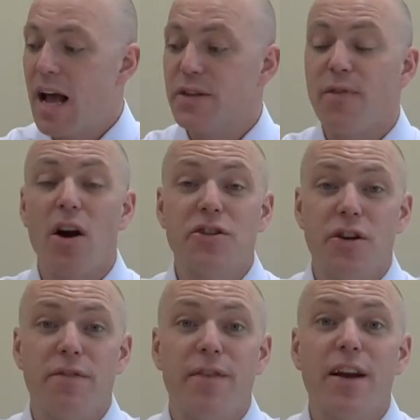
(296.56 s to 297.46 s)
As far as
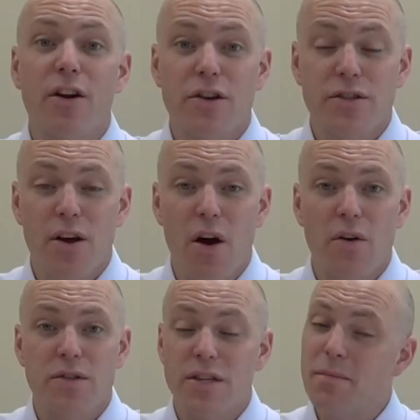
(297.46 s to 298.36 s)
your fingers
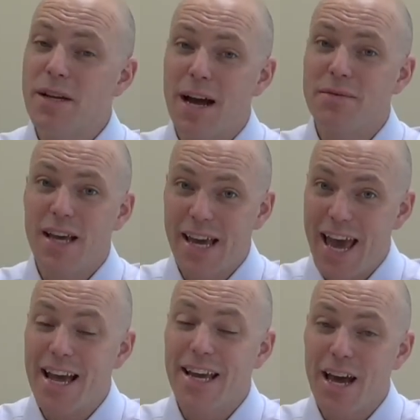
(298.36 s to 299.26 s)
go, sometimes they
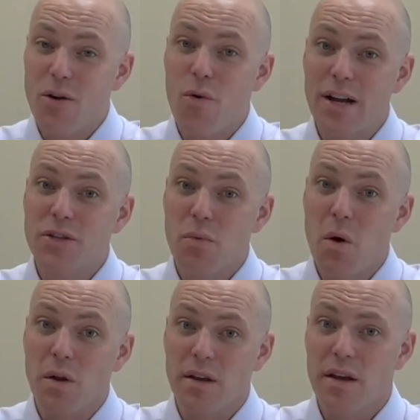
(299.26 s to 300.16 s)
can get quite
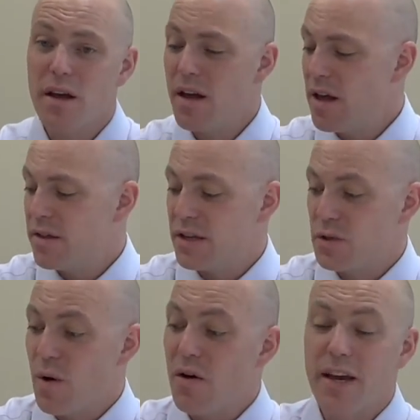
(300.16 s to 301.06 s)
swollen. The
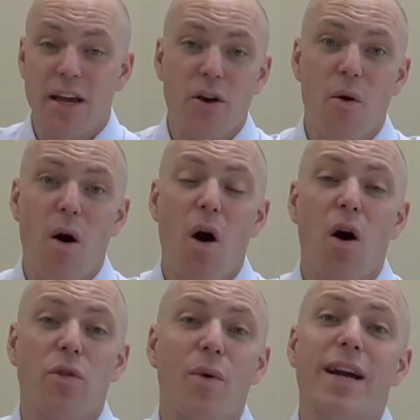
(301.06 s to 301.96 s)
swelling can go
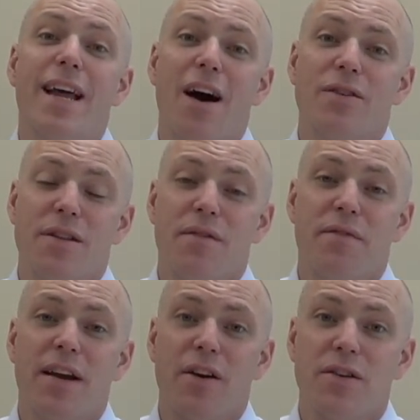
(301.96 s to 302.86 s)
all the way down in the
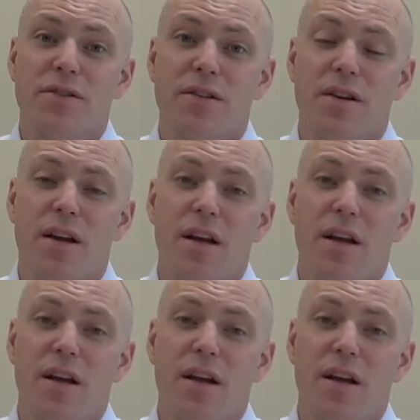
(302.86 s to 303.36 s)
fingers.